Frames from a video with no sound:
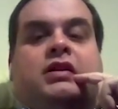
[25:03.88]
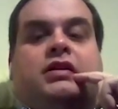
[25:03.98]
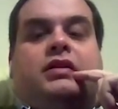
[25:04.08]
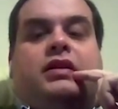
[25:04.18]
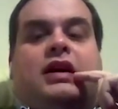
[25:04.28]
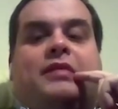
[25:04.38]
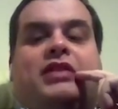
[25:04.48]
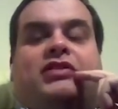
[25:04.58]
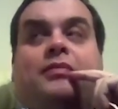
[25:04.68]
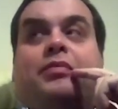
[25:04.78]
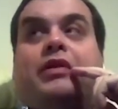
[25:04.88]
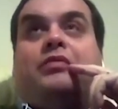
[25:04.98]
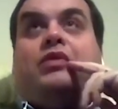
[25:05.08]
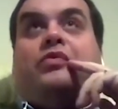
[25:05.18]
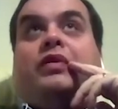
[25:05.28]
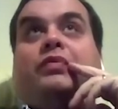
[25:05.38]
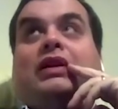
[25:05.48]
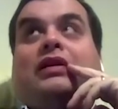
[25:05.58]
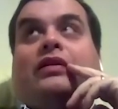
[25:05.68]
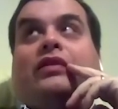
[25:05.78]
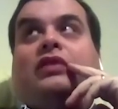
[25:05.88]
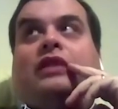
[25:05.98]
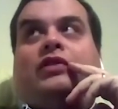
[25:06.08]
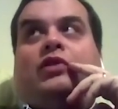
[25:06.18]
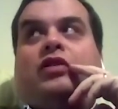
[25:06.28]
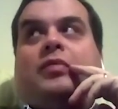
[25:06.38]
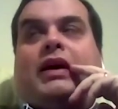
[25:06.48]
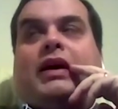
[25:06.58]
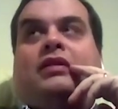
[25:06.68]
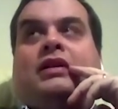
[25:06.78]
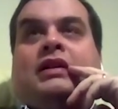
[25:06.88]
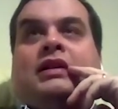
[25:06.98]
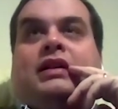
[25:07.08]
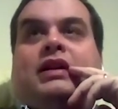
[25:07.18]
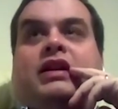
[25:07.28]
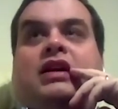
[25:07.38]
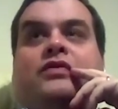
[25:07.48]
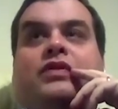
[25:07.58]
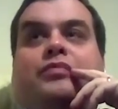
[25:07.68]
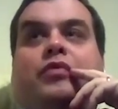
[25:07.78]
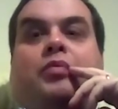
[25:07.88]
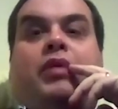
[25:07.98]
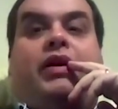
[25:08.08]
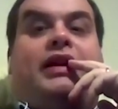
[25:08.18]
Yeah, I mean, at some point I'll have to talk about, the more modern